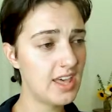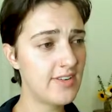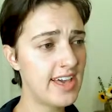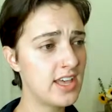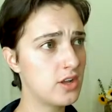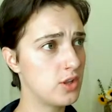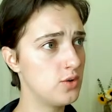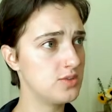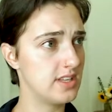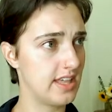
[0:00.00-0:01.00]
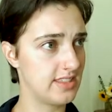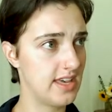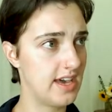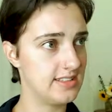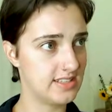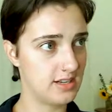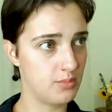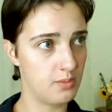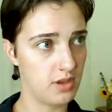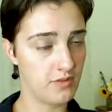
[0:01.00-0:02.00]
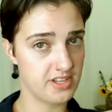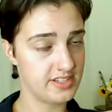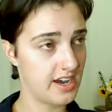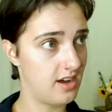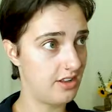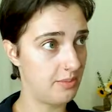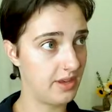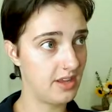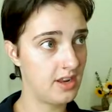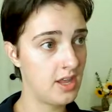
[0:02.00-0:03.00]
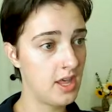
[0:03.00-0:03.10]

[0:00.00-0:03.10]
If I enclose it like that, it's gonna put me over the tile limit.